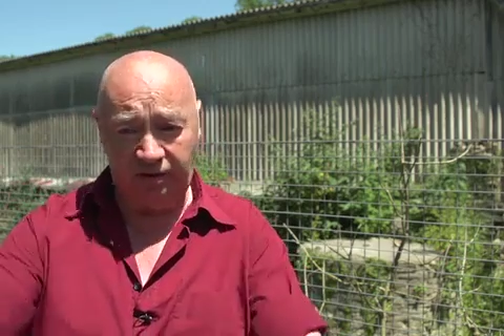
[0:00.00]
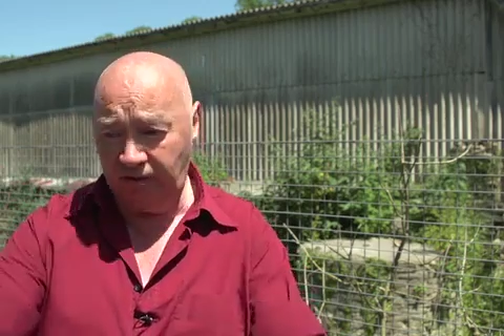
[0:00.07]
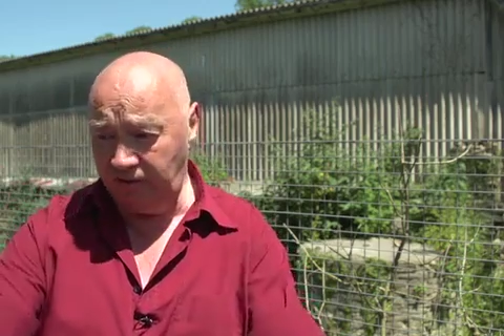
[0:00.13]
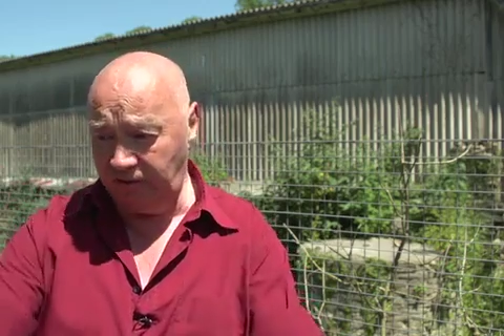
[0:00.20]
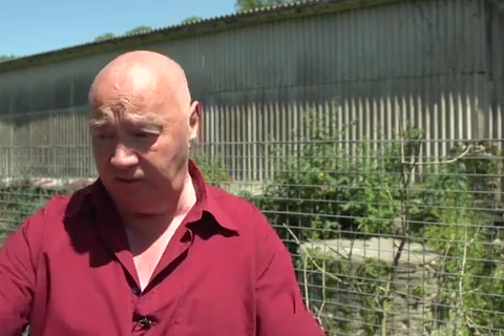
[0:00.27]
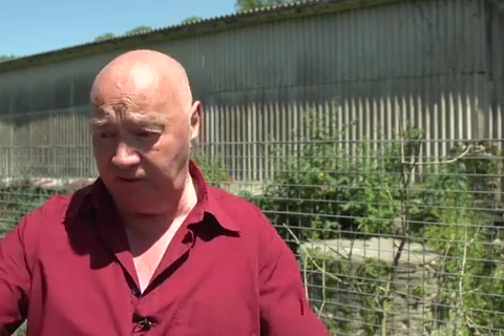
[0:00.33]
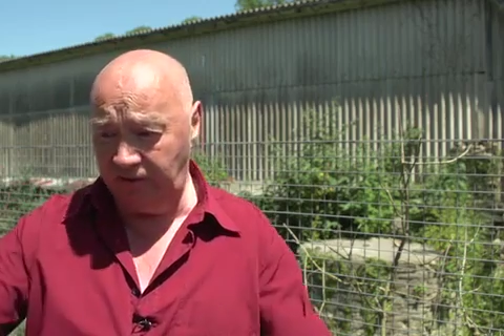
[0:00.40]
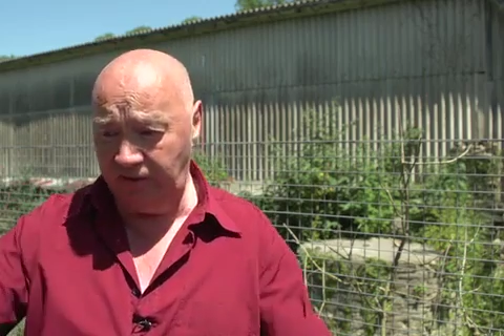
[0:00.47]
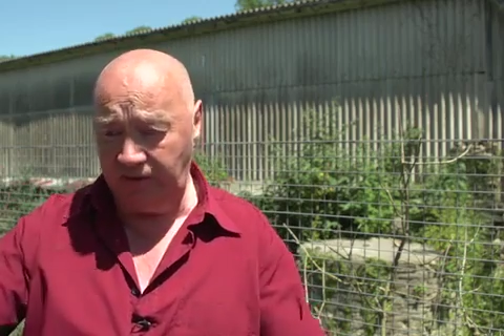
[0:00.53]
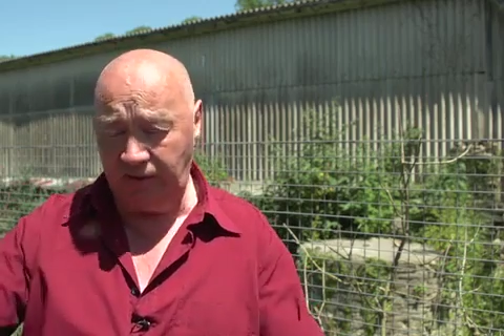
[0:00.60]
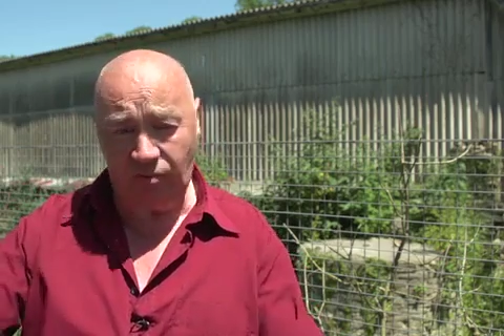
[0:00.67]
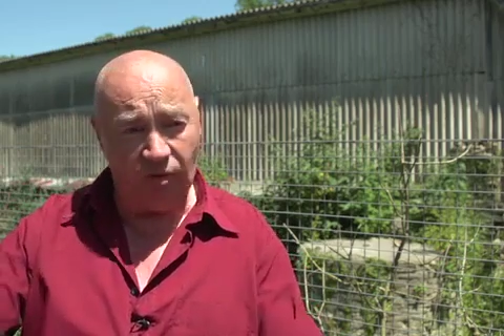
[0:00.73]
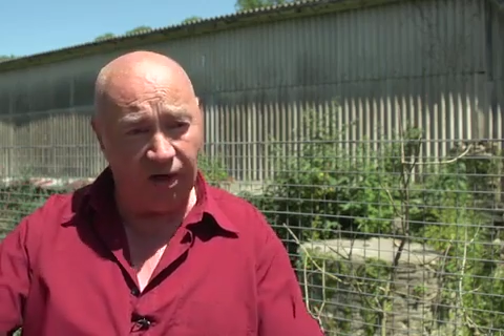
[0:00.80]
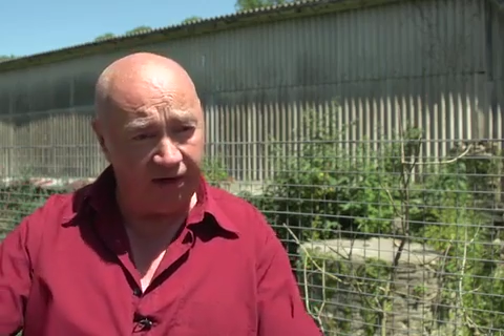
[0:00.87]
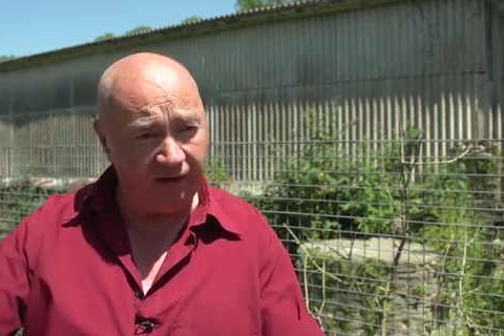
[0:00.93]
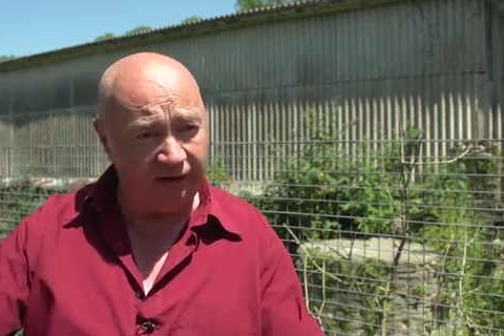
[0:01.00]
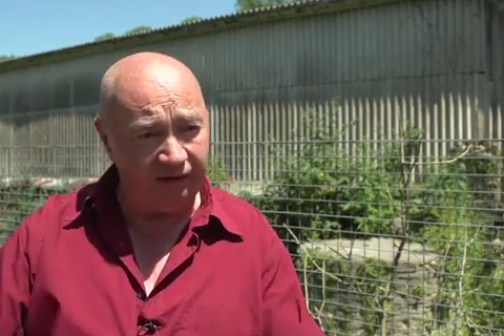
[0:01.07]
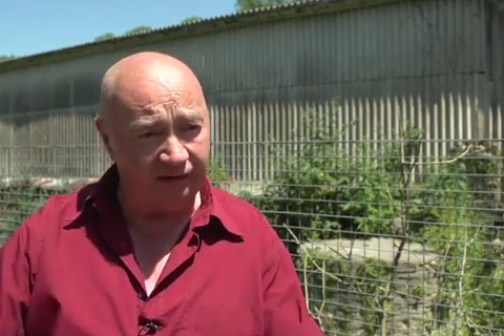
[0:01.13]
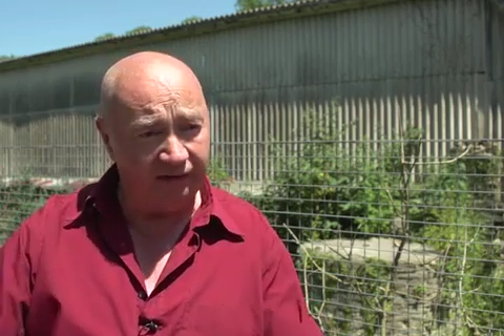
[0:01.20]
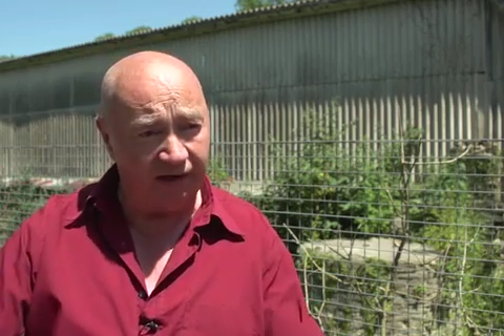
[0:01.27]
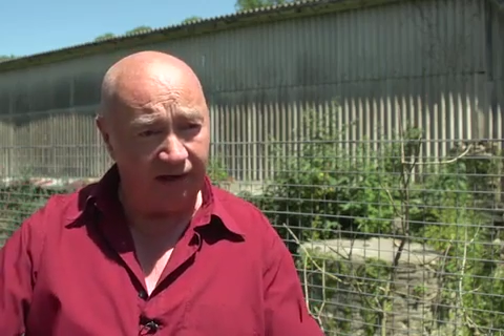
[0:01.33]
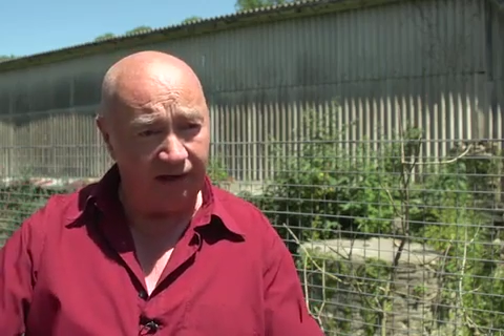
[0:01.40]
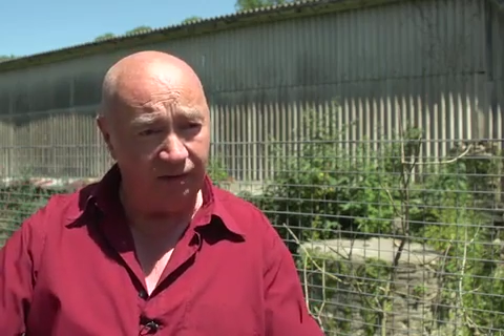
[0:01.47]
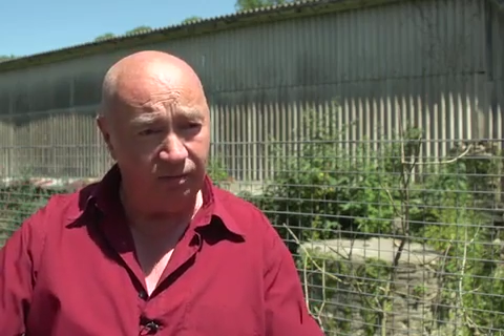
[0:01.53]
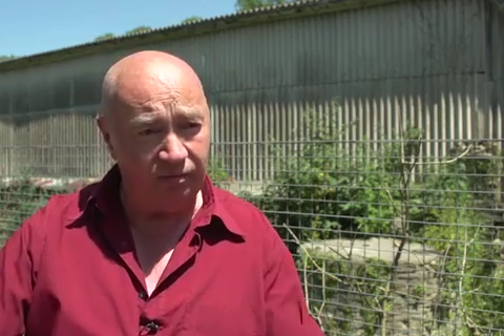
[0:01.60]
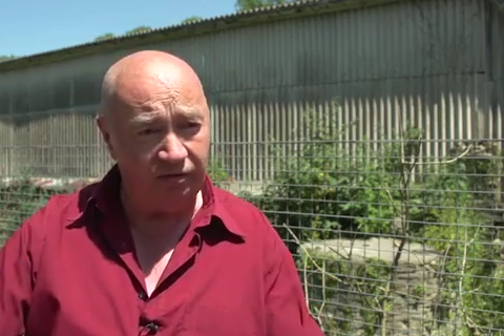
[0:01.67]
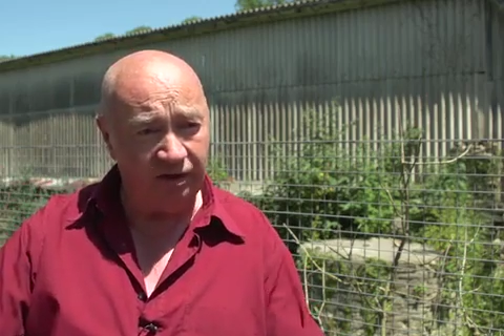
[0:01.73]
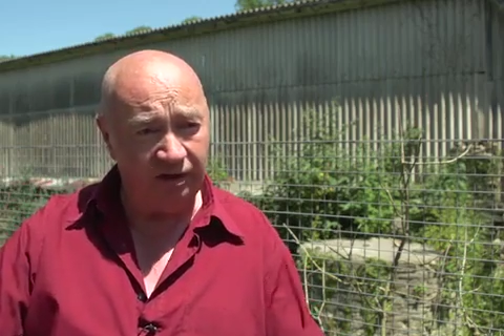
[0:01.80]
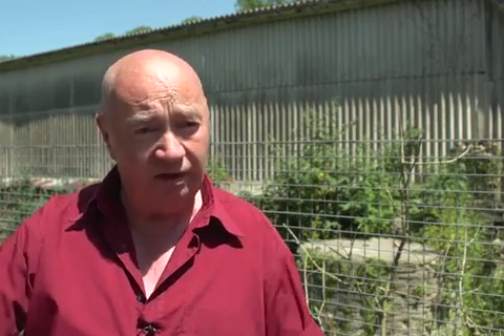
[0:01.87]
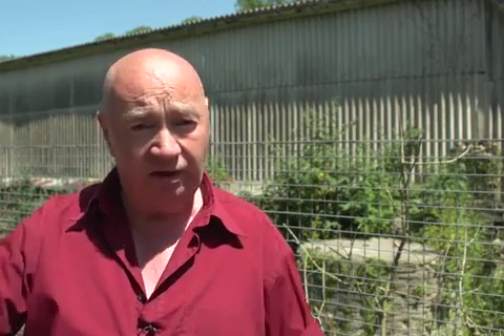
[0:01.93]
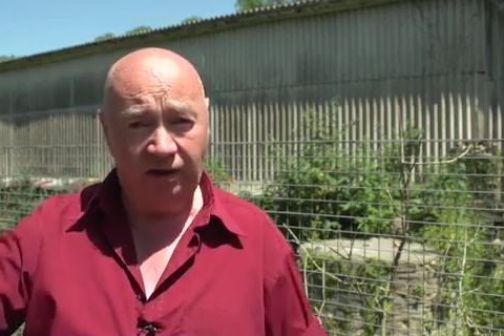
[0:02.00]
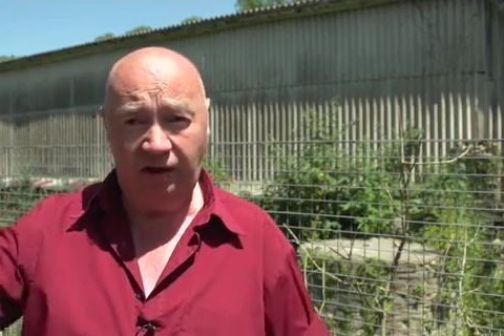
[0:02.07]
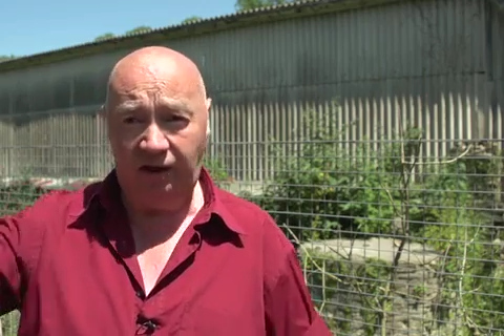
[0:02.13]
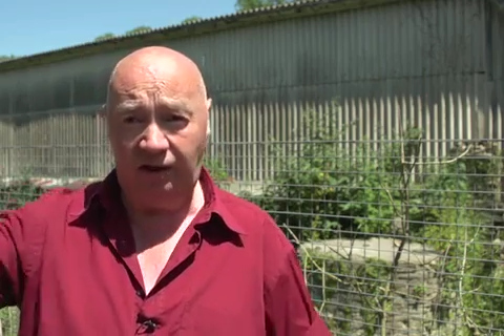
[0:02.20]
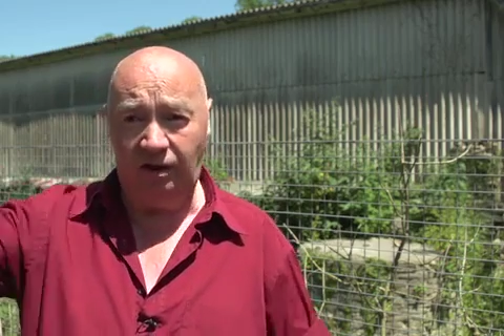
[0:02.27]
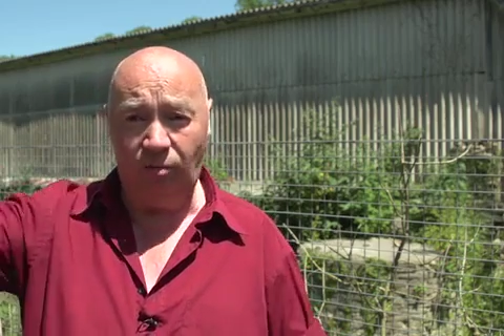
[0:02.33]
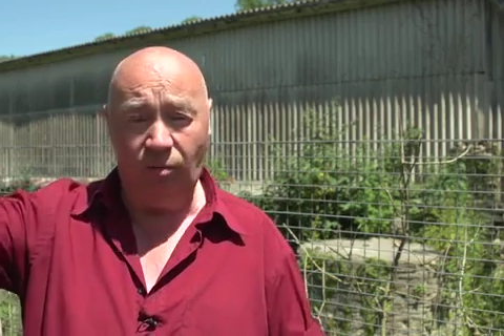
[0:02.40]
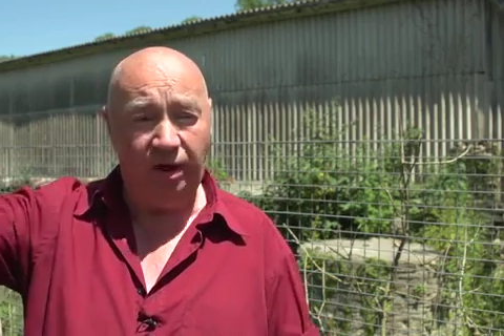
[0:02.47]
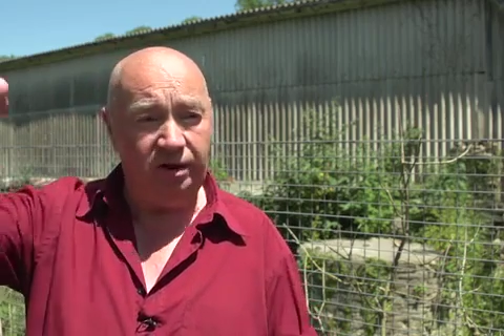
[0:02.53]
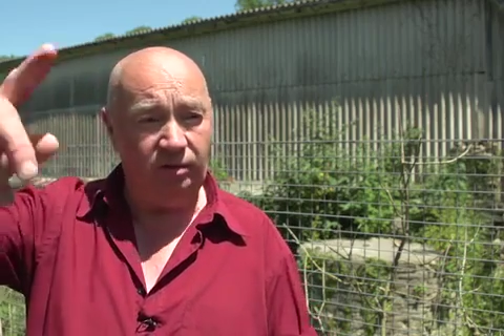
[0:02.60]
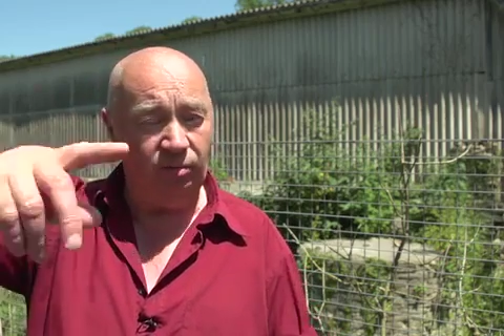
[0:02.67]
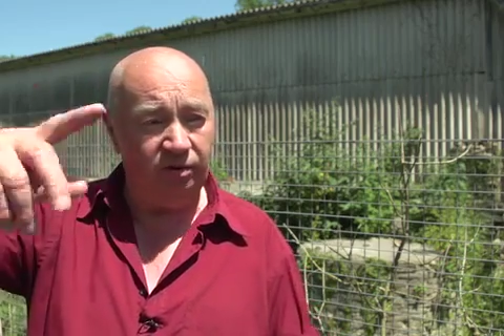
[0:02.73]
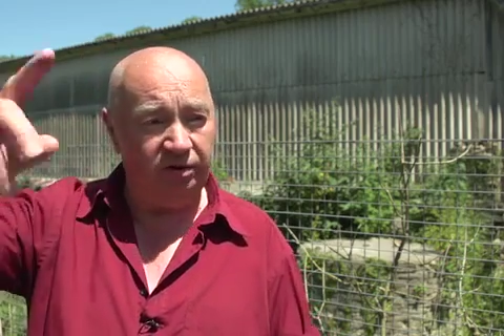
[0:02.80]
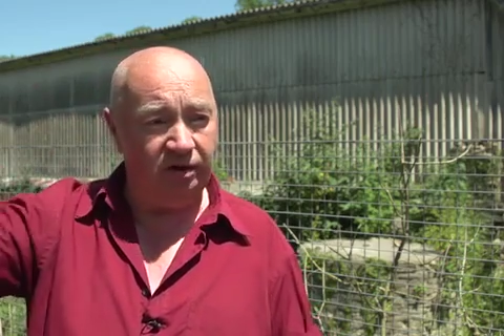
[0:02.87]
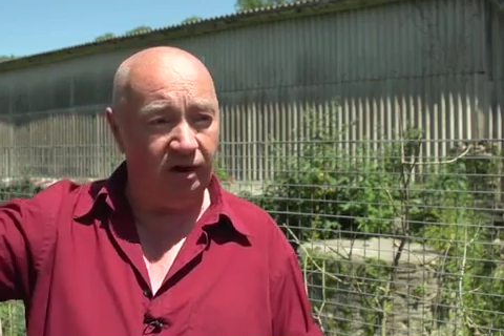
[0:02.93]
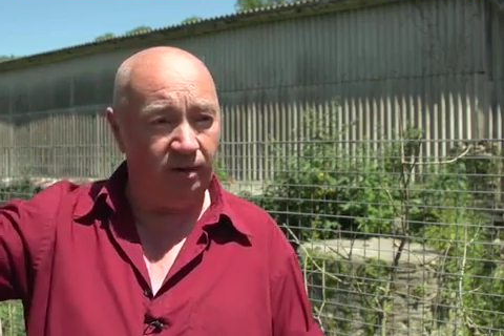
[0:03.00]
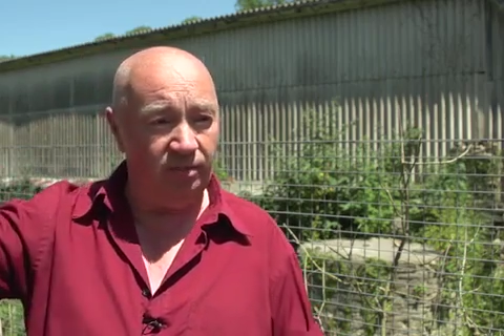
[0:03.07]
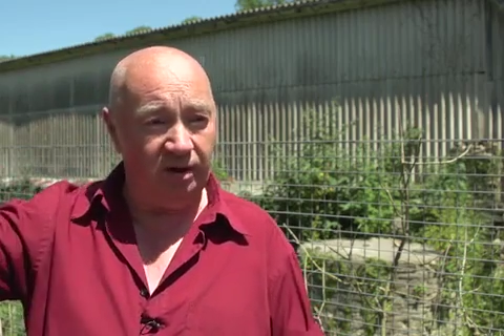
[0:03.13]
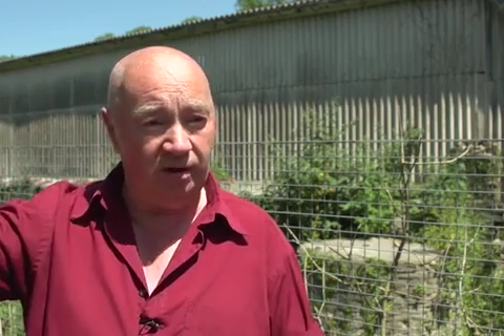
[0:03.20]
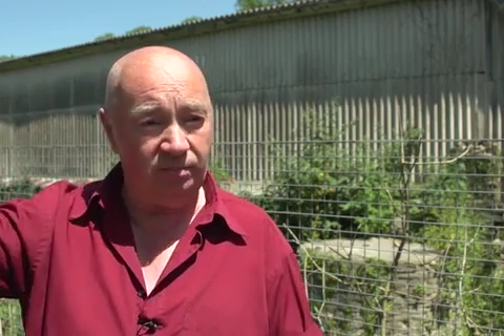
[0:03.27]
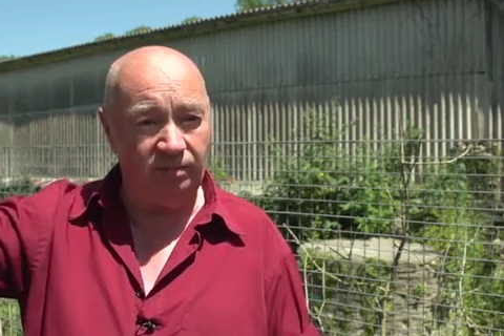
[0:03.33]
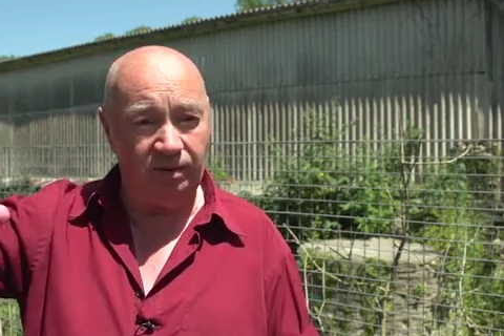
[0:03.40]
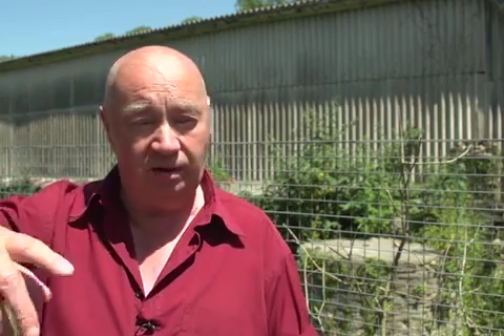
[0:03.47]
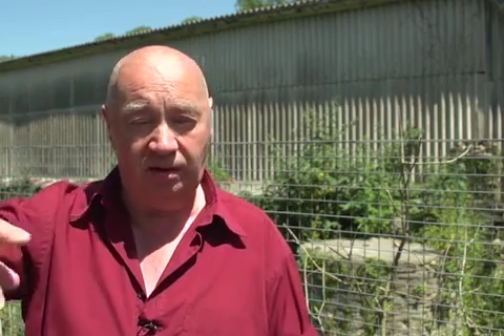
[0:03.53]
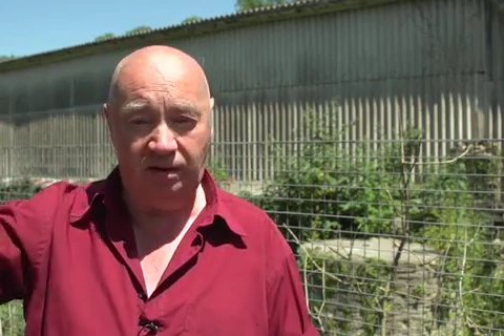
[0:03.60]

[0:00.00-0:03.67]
onto the weighing scales, and the weight would come up.